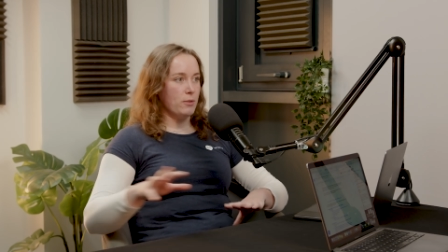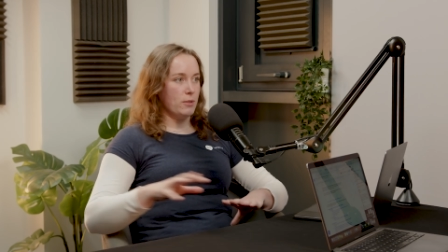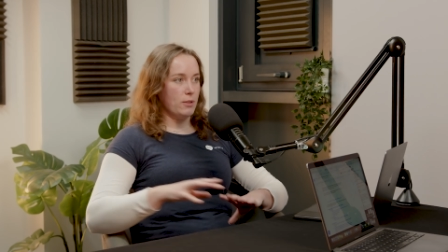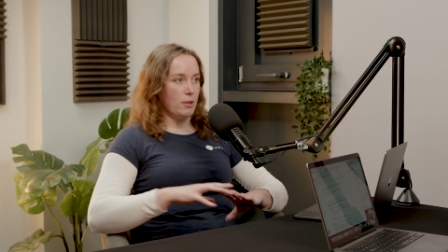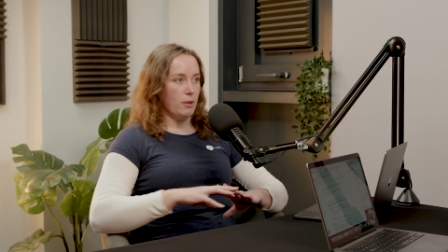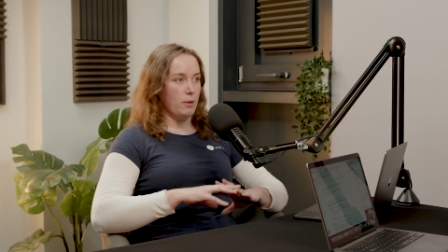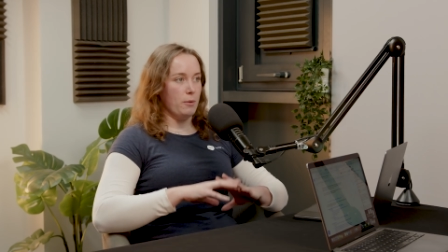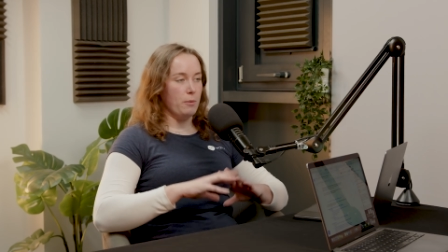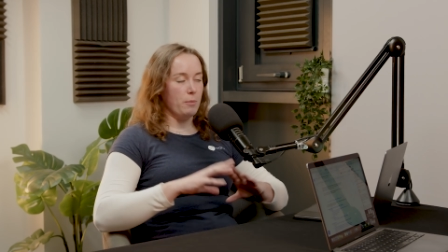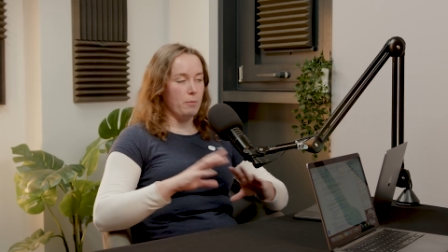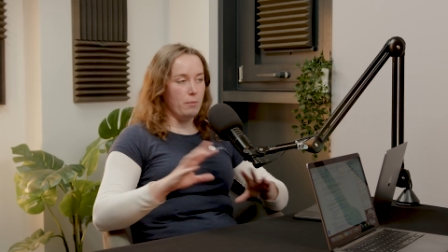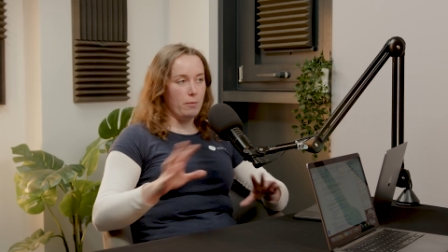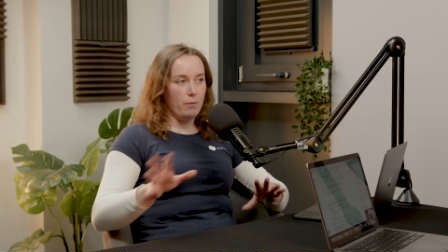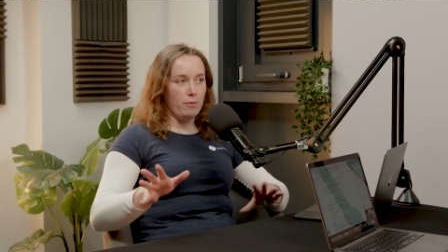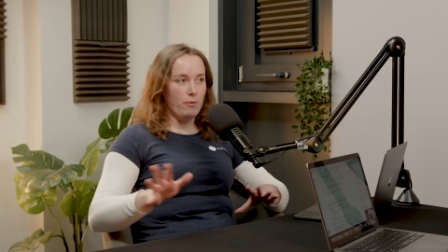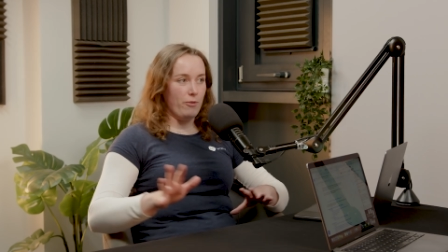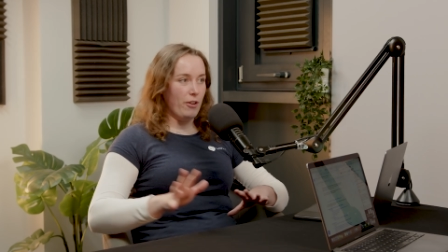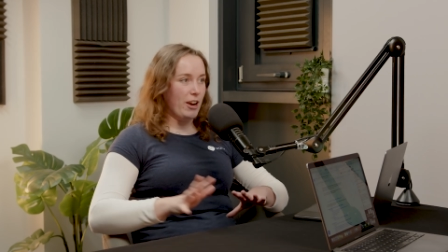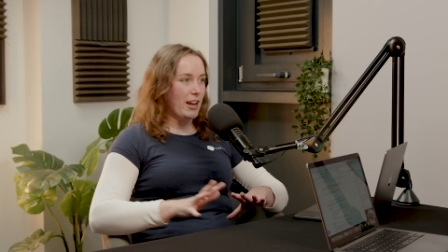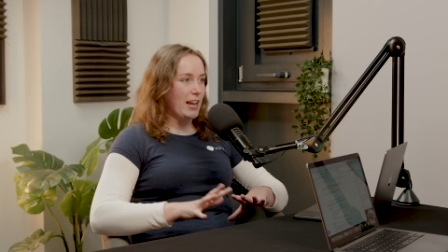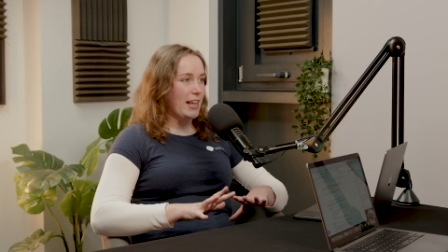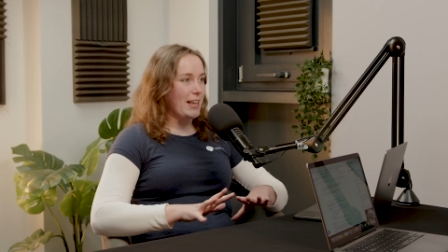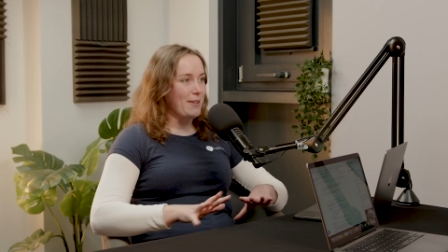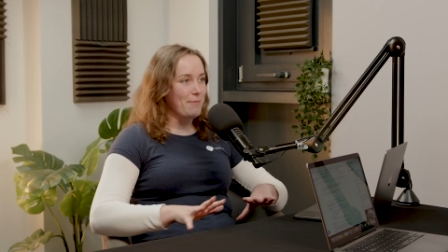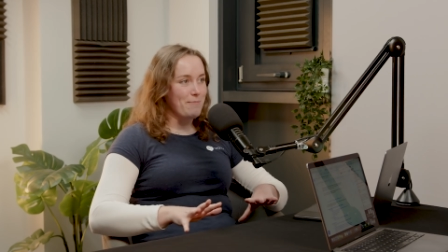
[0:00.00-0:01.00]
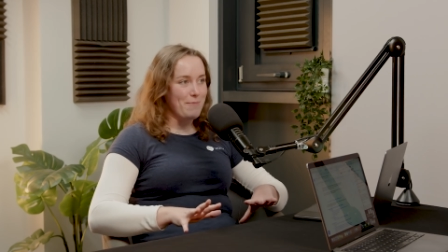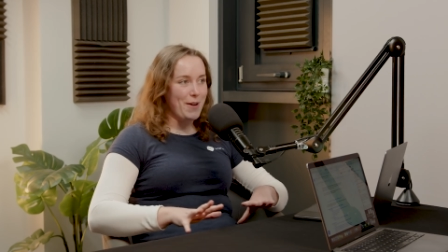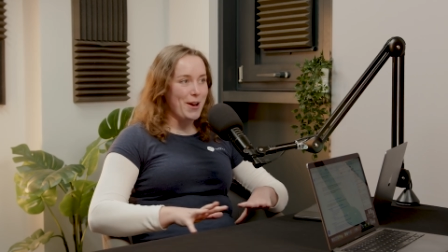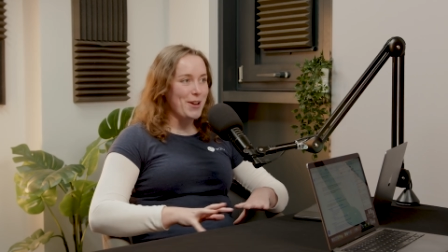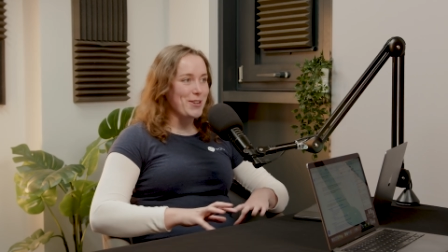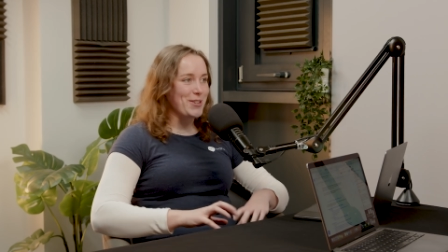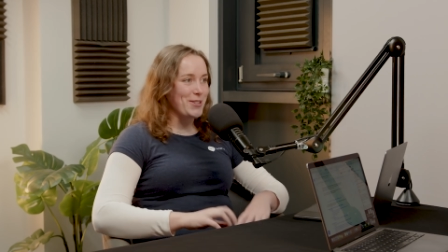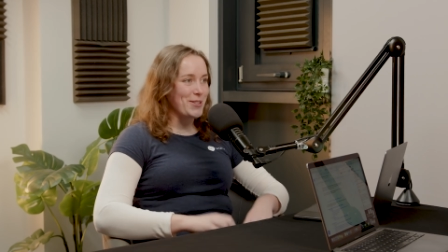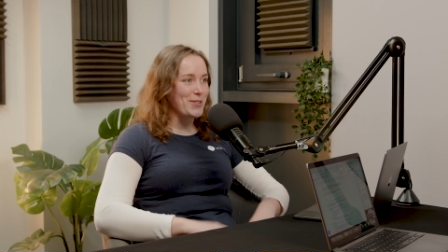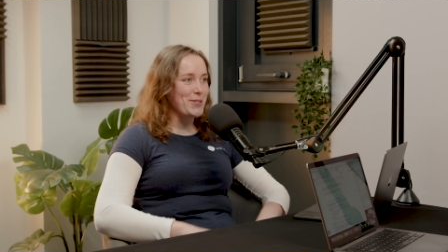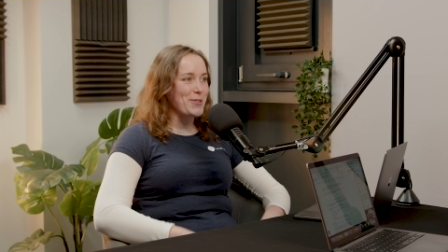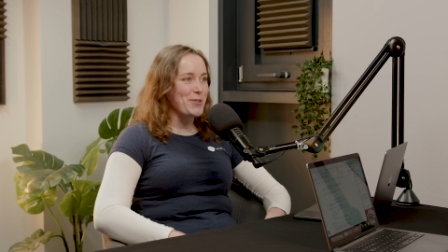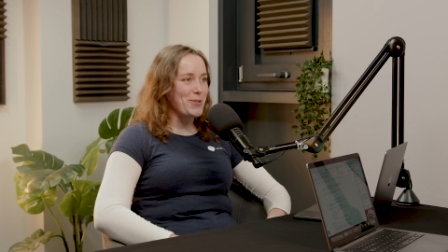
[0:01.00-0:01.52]
so really
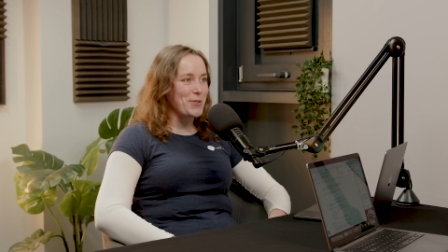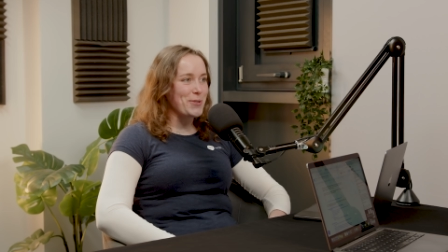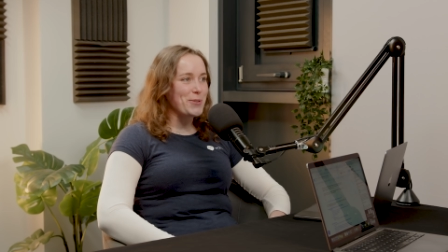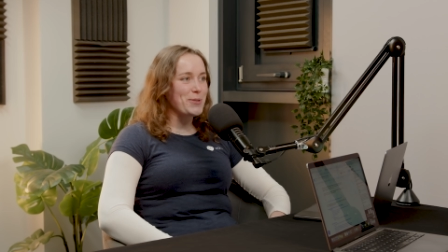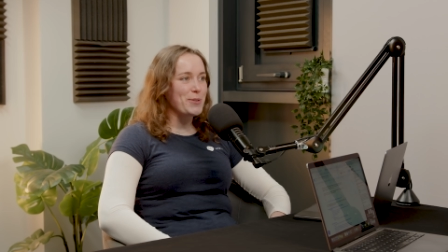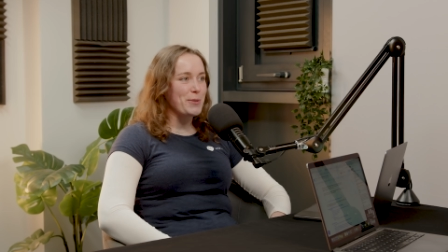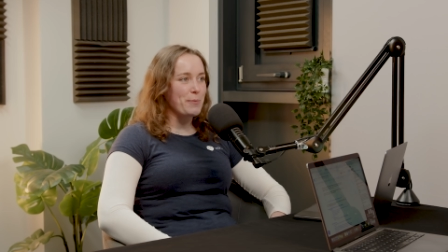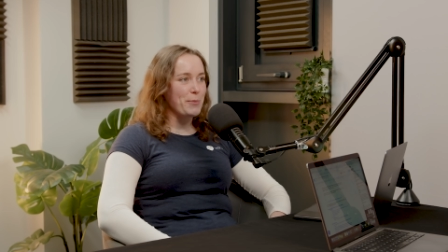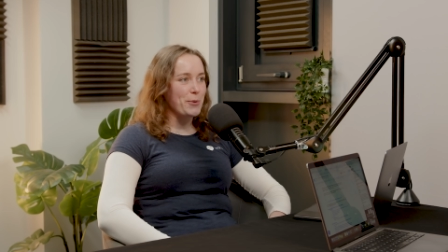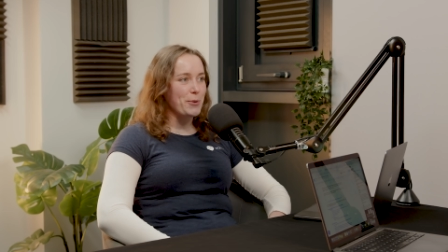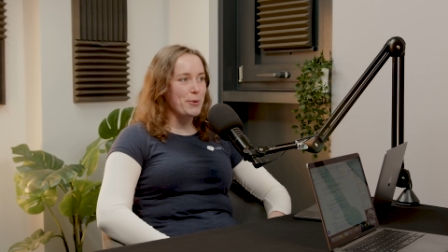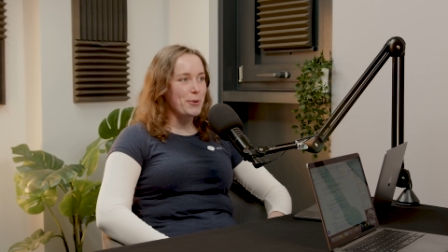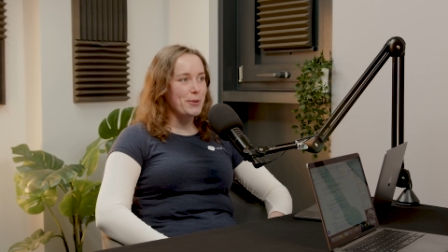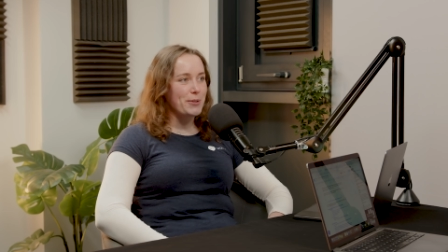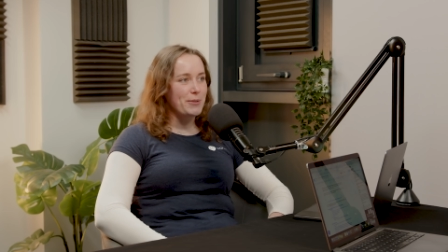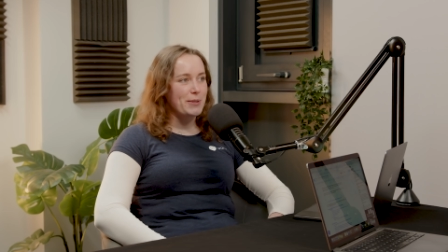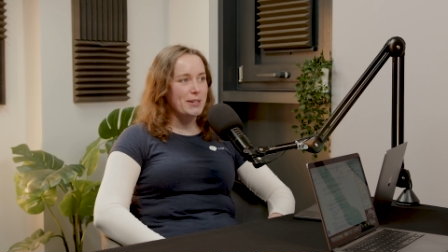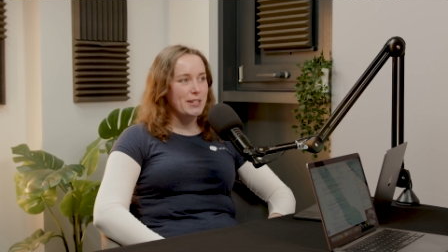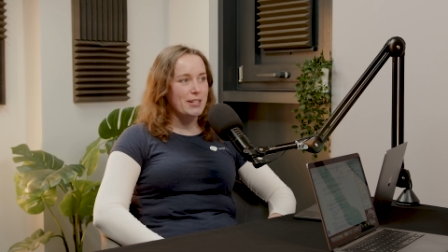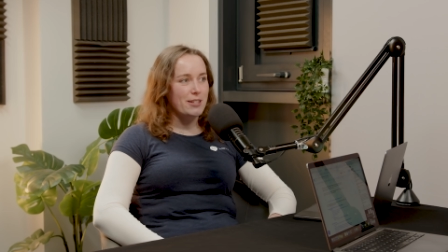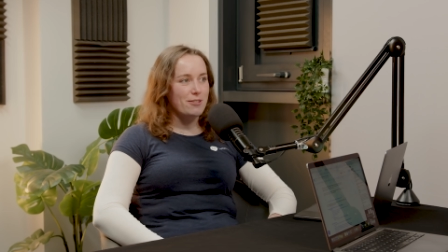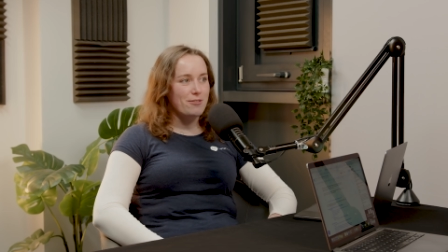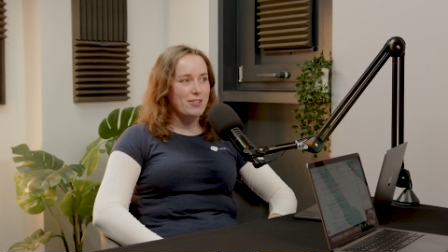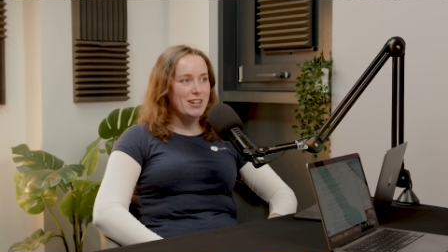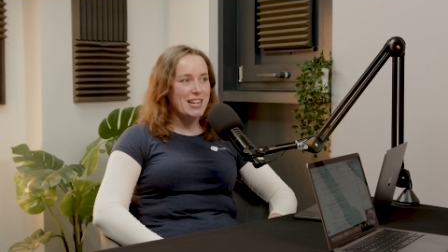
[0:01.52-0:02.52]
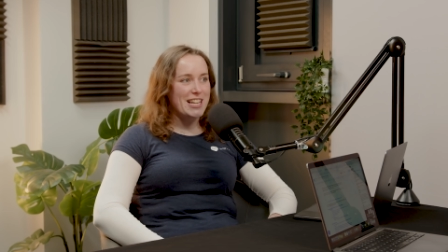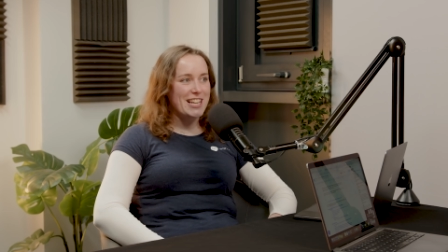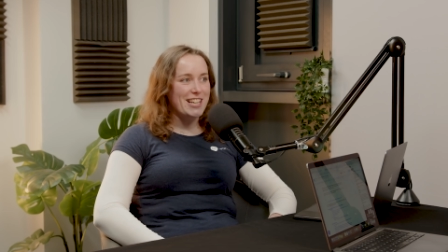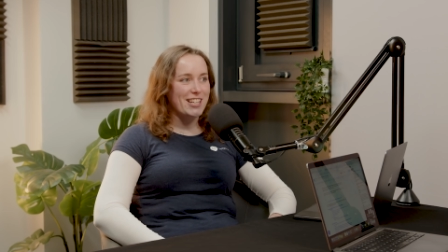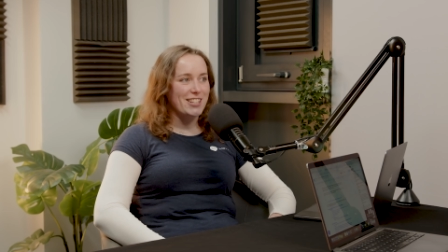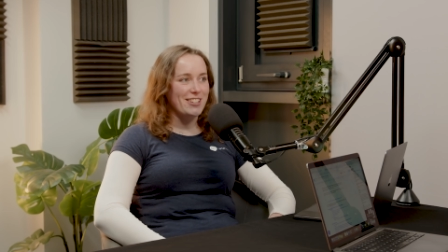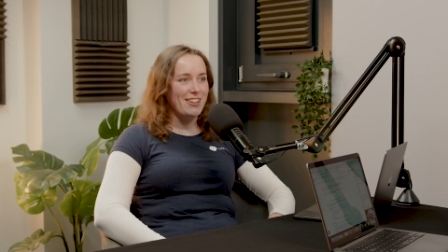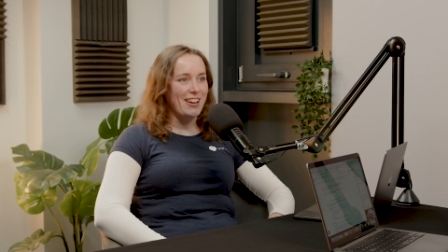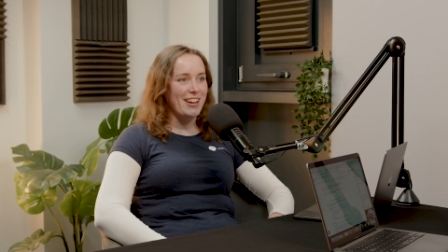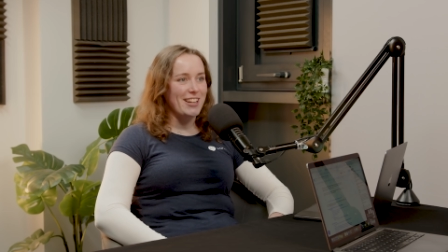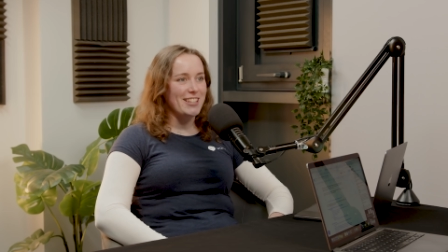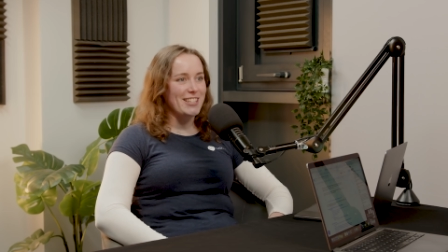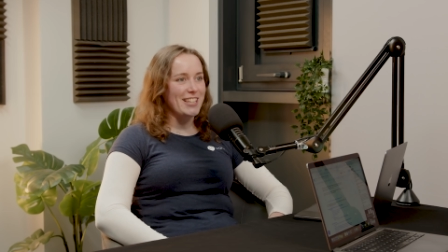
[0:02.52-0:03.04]
merchants across the board, which is really
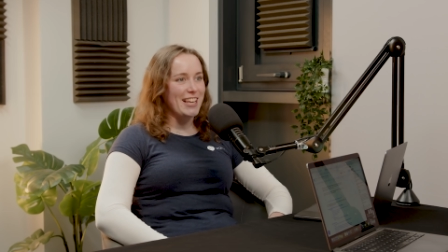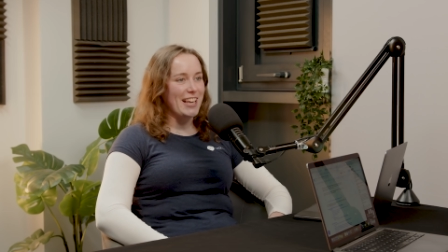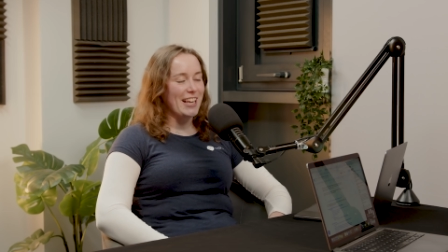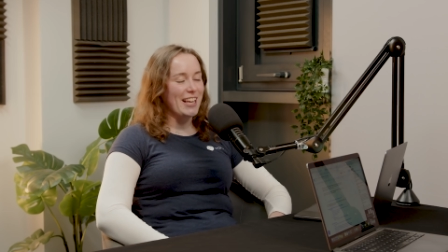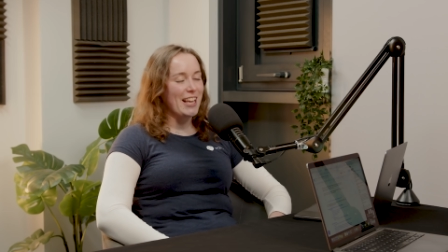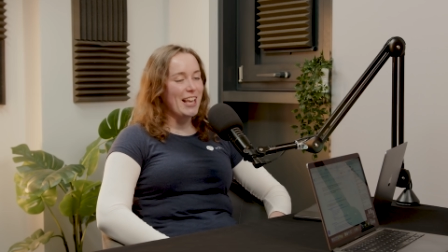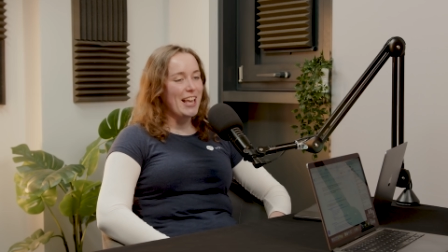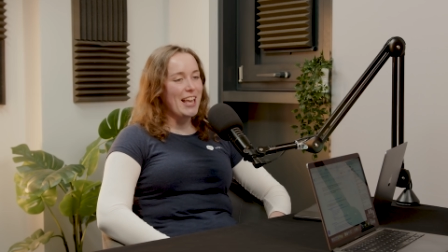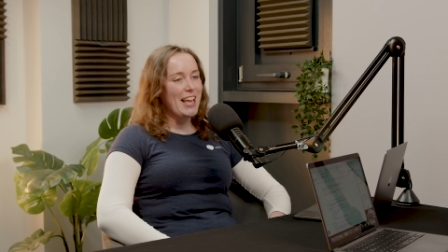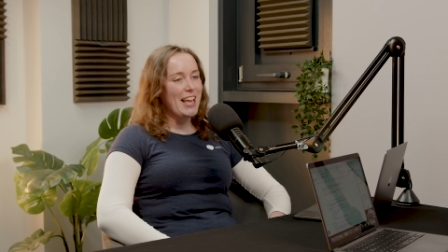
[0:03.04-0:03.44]
exciting.